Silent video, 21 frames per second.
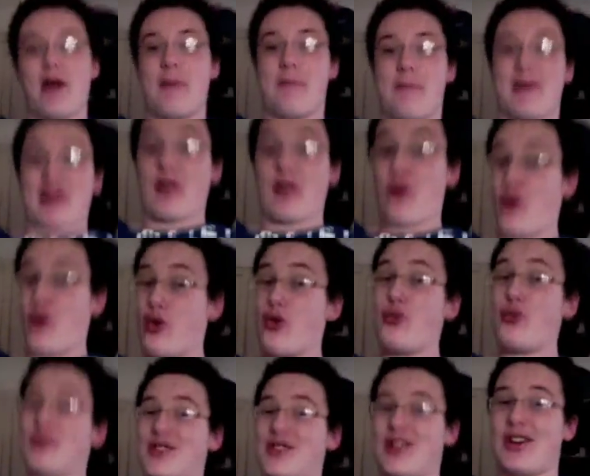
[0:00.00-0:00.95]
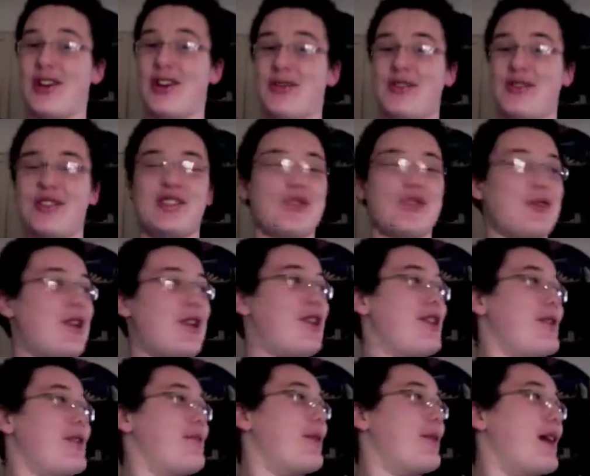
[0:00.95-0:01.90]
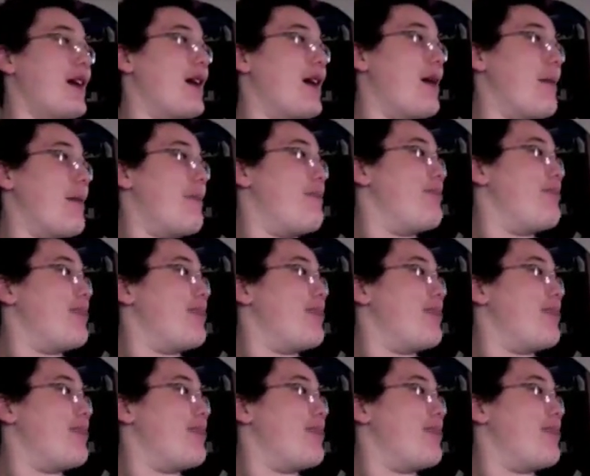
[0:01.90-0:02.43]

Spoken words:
my home's office, surrounded by